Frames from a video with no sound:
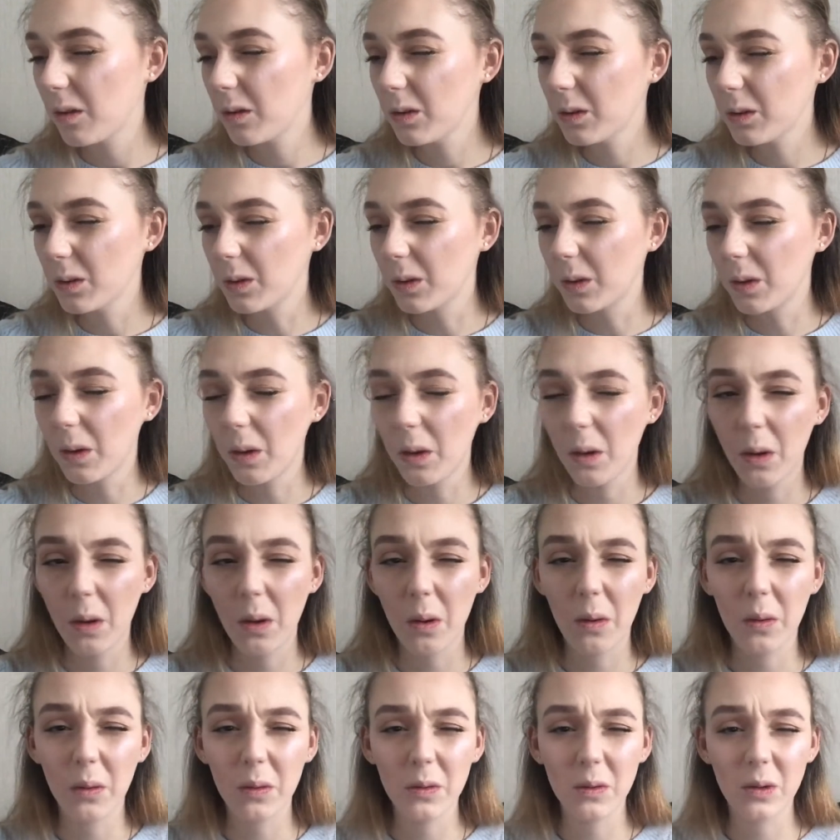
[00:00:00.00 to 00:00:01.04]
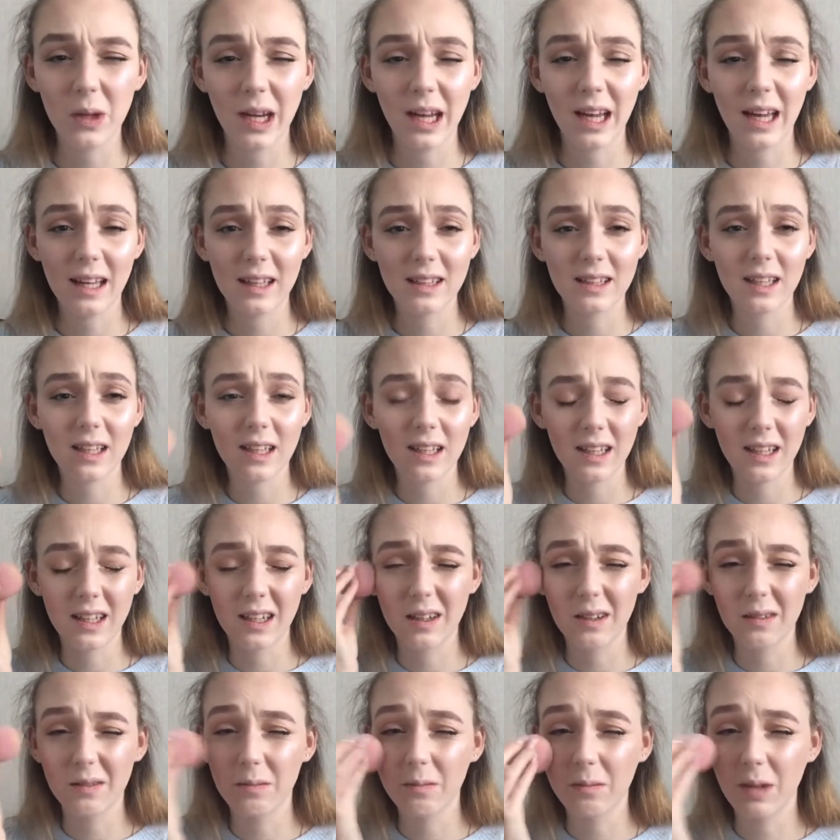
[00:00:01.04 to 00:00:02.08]
Oh, I ate it and
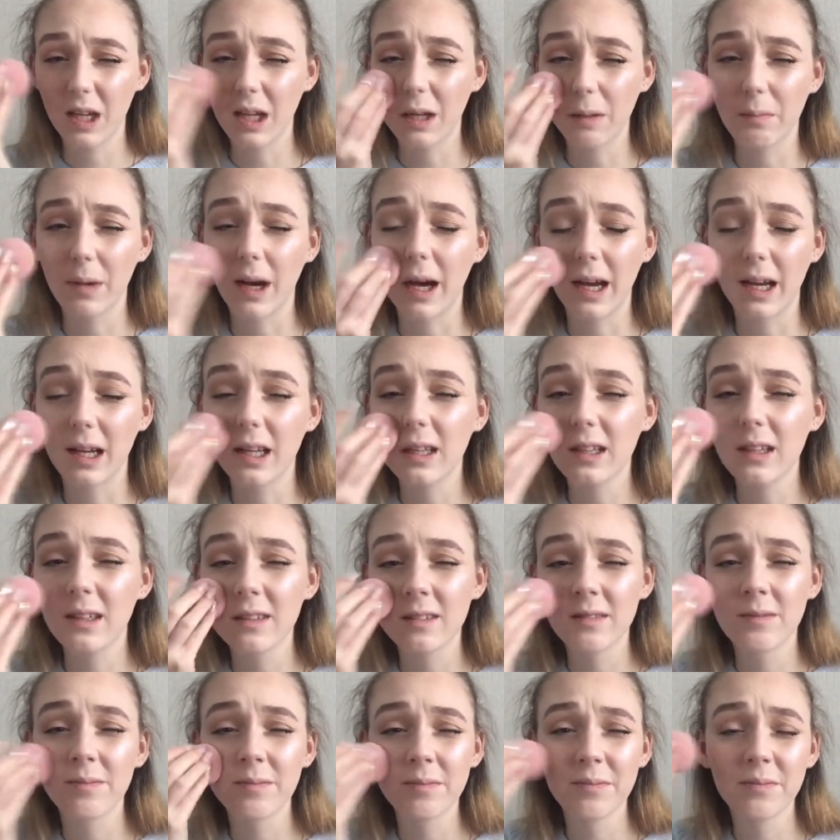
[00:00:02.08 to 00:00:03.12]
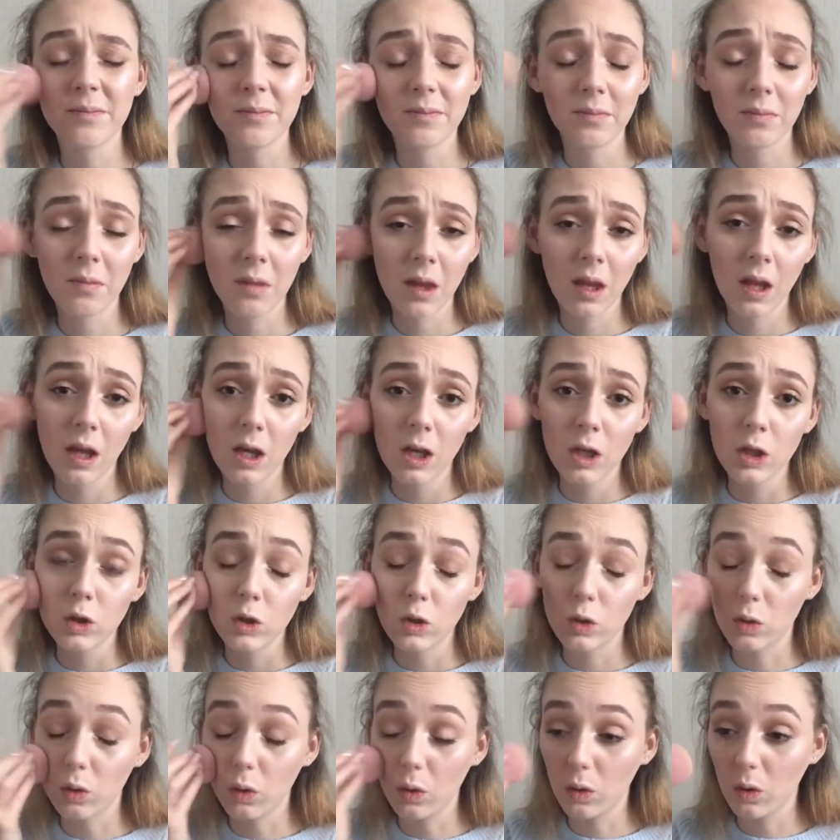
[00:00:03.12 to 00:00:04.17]
it went in my eye.
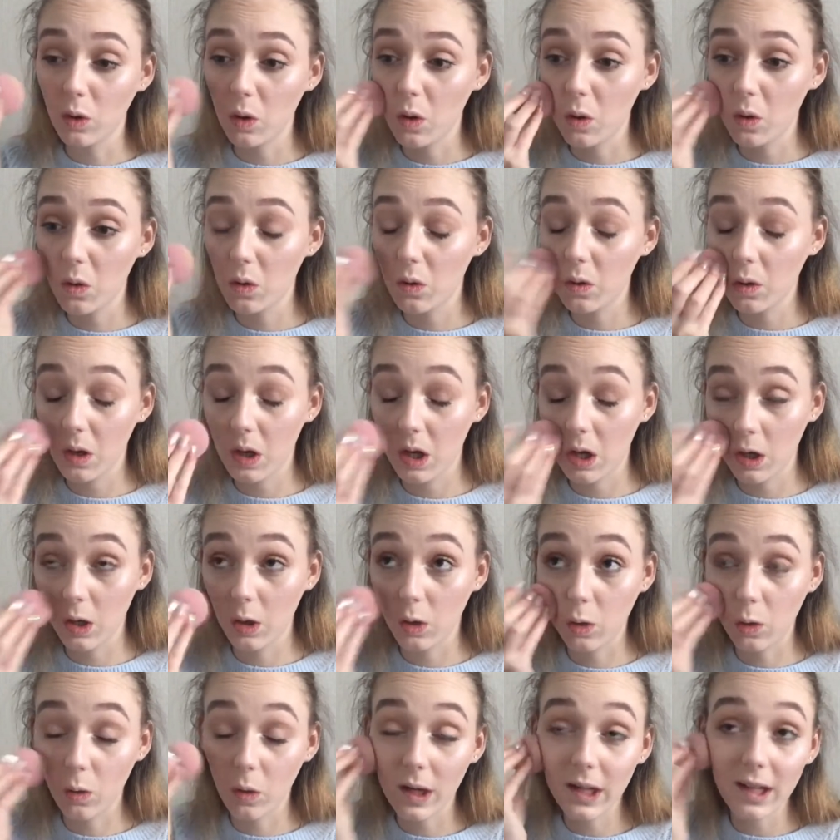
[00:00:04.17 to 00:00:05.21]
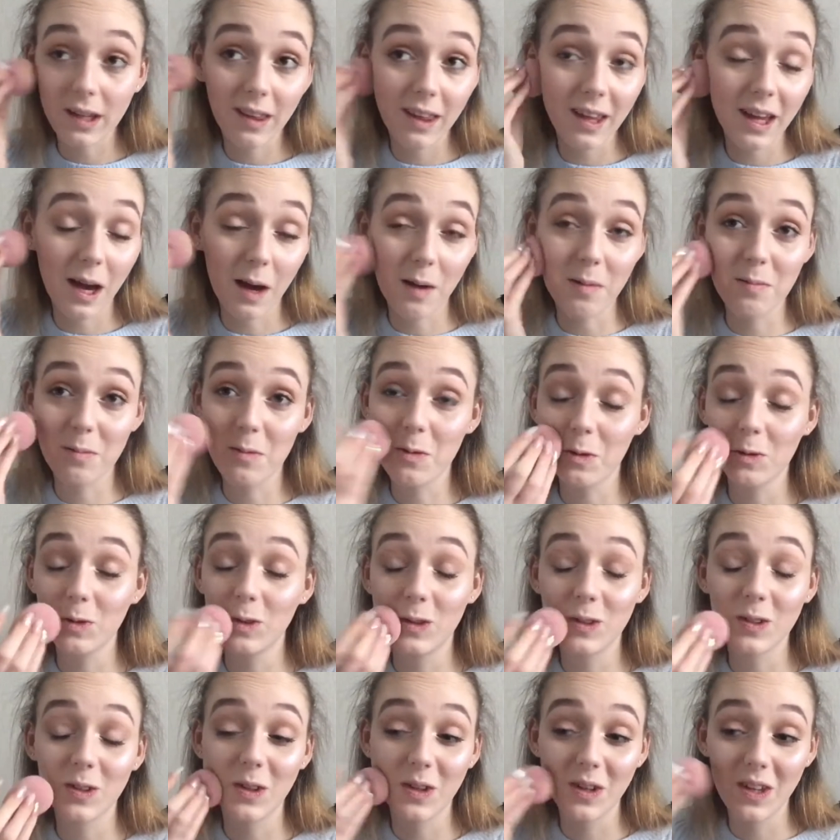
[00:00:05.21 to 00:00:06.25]
So quickly I'm going
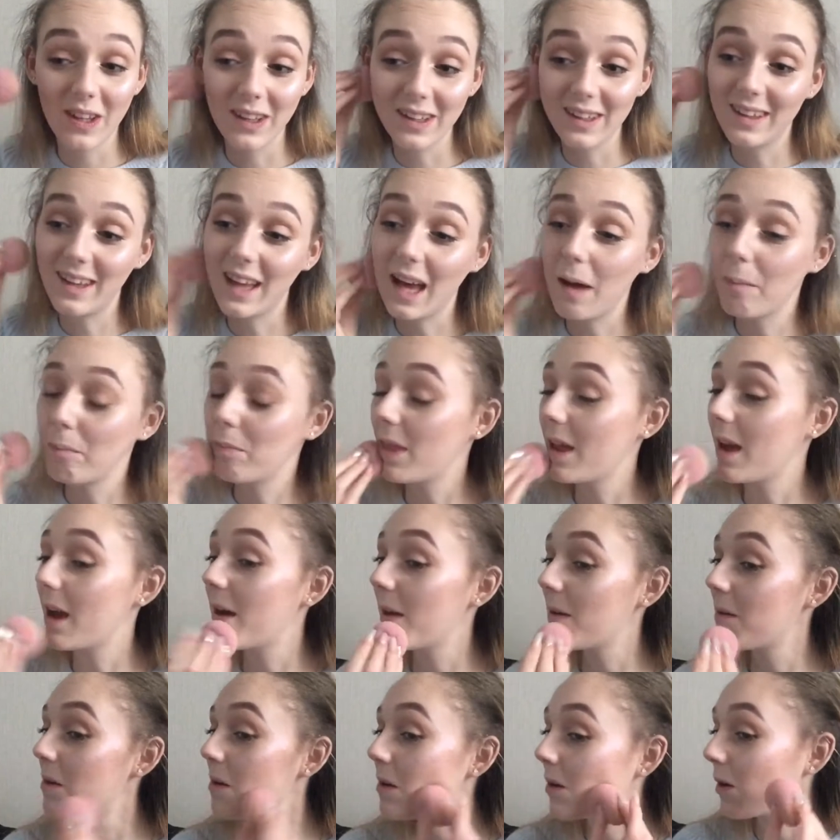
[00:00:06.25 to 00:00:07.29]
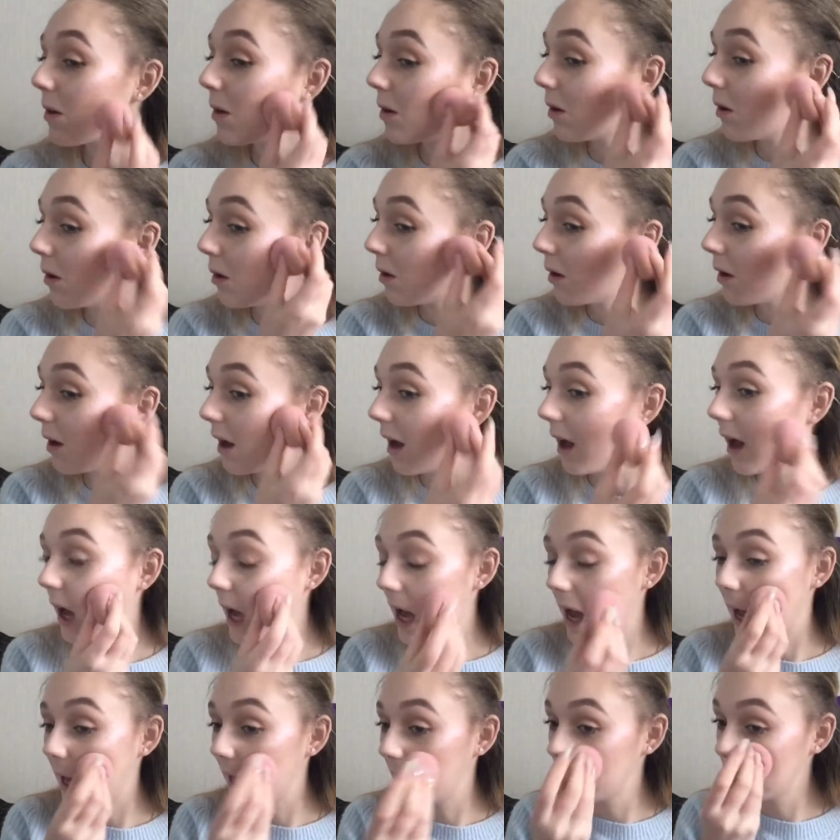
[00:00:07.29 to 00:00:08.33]
to dab that
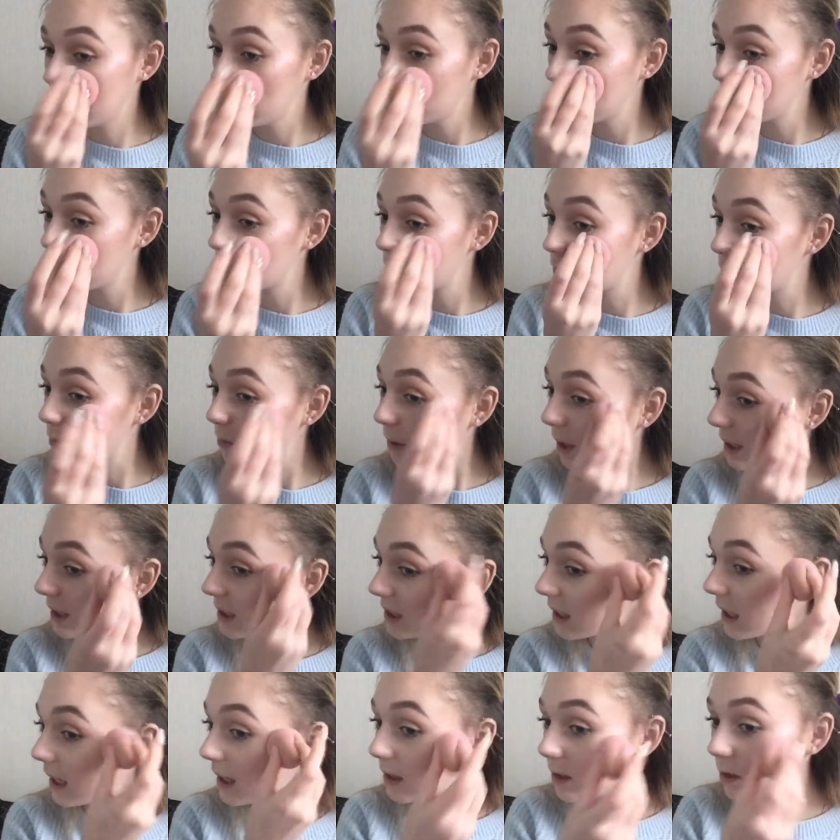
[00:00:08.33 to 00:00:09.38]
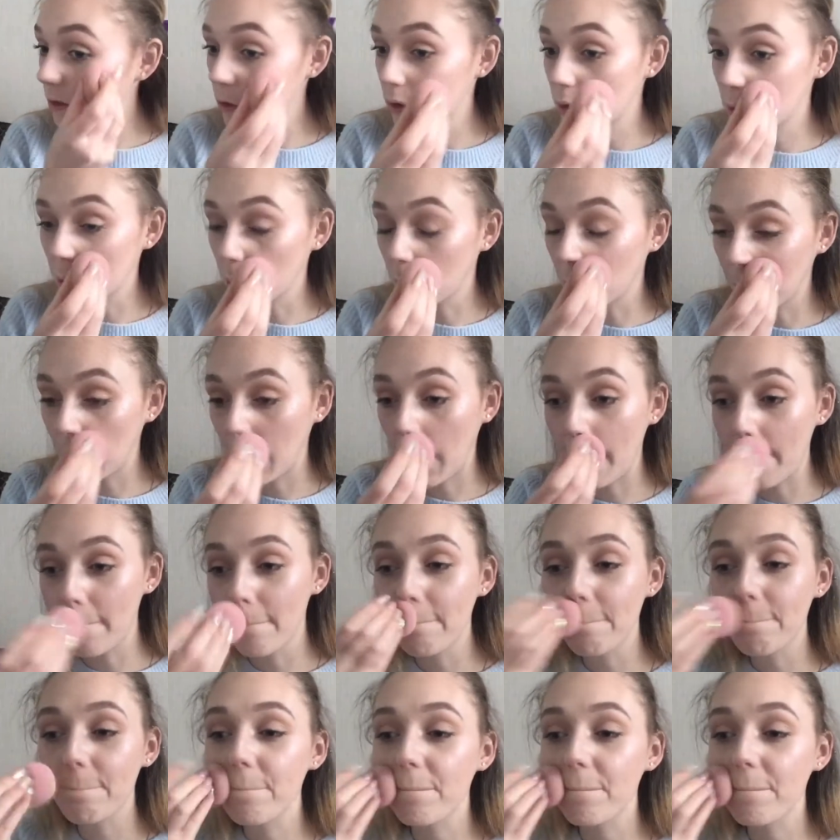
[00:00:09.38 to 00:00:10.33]
into my skin so that